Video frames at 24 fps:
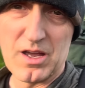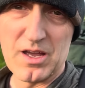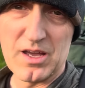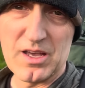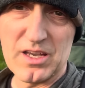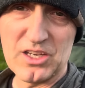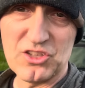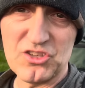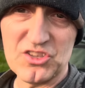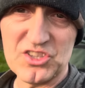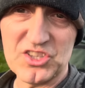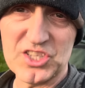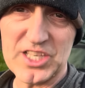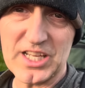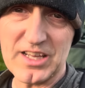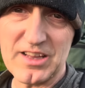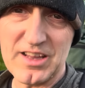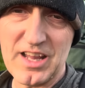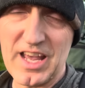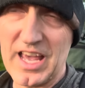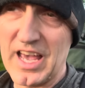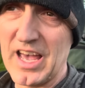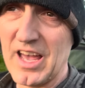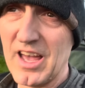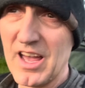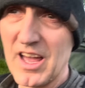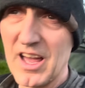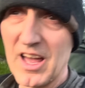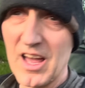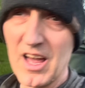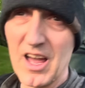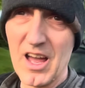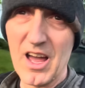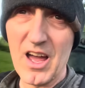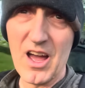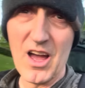He's just sitting there,
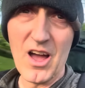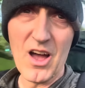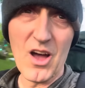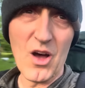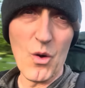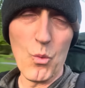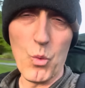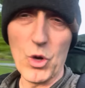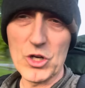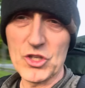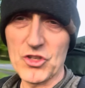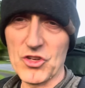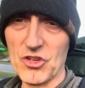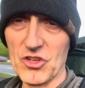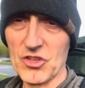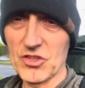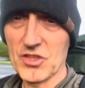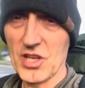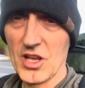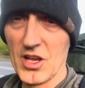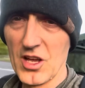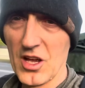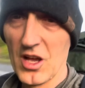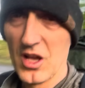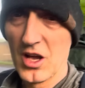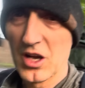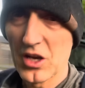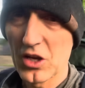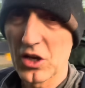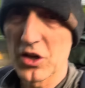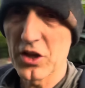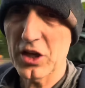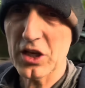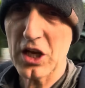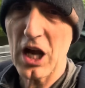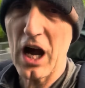watching us.
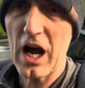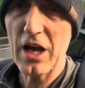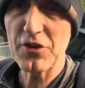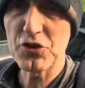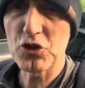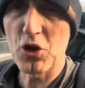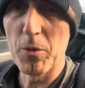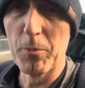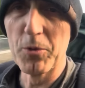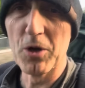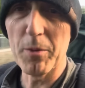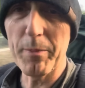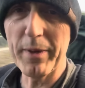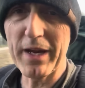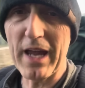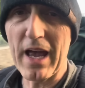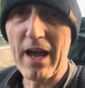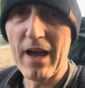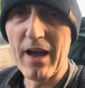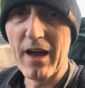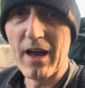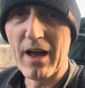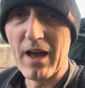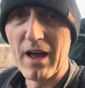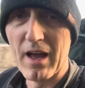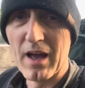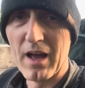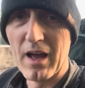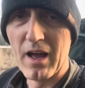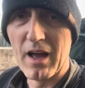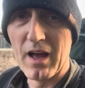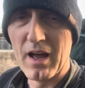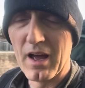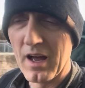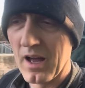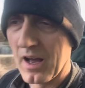Look at the cars coming up here.
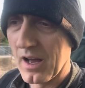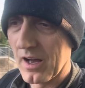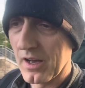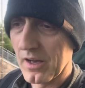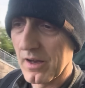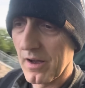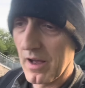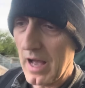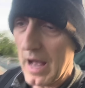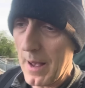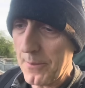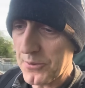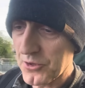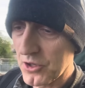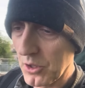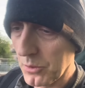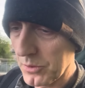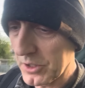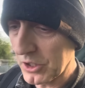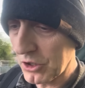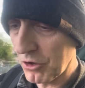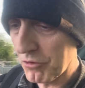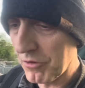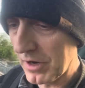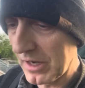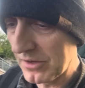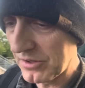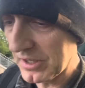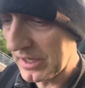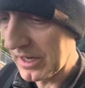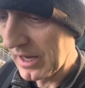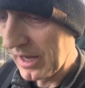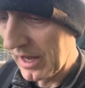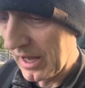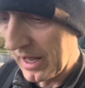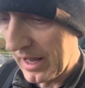Absolutely crazy.
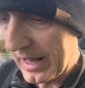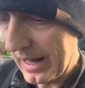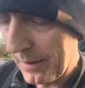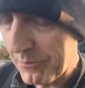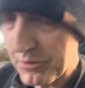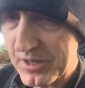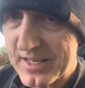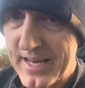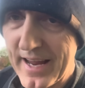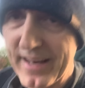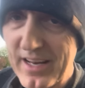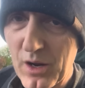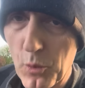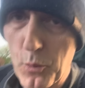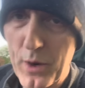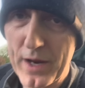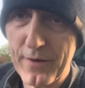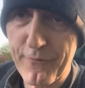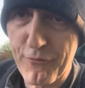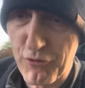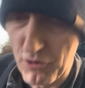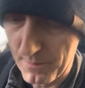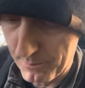I'll pretend I'm waiting for a